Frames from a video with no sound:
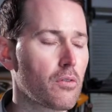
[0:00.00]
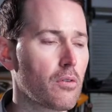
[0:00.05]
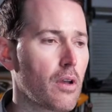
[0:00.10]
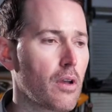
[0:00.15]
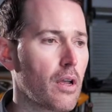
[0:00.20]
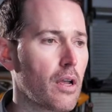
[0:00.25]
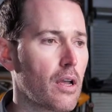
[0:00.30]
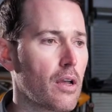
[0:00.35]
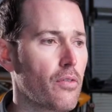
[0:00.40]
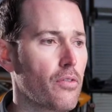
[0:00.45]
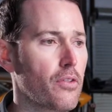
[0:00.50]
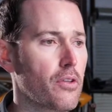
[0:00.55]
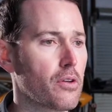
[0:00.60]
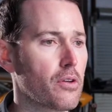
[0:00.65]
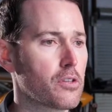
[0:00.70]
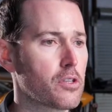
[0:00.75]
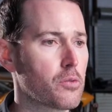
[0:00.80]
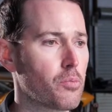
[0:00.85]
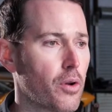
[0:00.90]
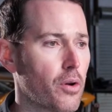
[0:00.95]
And the
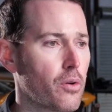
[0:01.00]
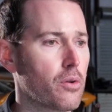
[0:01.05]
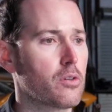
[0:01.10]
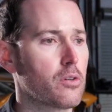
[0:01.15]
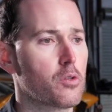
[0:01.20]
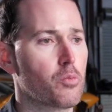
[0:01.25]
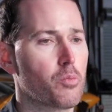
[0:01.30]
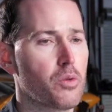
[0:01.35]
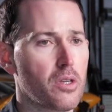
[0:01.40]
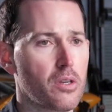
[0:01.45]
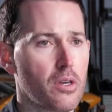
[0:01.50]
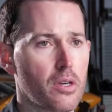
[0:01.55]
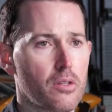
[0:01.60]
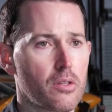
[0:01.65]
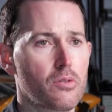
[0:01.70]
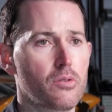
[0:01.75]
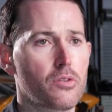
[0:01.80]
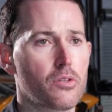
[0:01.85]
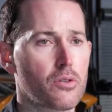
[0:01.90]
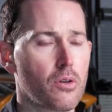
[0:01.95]
experience
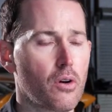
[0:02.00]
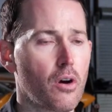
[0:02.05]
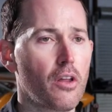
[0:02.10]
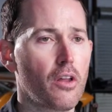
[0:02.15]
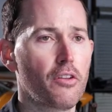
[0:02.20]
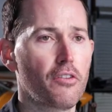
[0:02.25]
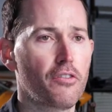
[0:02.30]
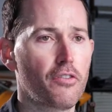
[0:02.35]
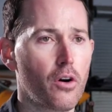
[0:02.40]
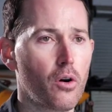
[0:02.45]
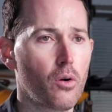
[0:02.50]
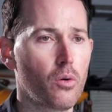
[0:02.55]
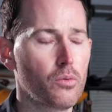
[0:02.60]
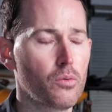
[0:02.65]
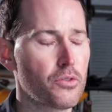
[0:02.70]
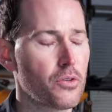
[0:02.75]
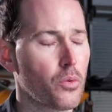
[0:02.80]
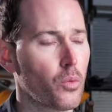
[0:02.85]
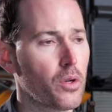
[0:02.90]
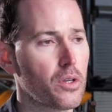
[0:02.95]
begins on the
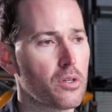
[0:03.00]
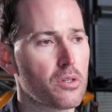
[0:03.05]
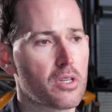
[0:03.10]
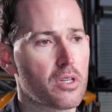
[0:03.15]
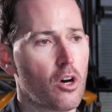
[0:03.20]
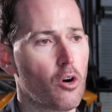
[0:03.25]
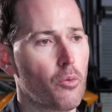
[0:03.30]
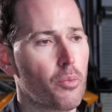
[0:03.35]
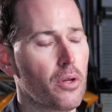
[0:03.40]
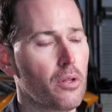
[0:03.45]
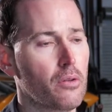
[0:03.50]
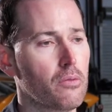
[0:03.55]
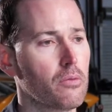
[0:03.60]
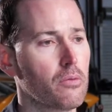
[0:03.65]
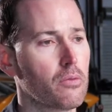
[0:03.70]
phones, and we just help it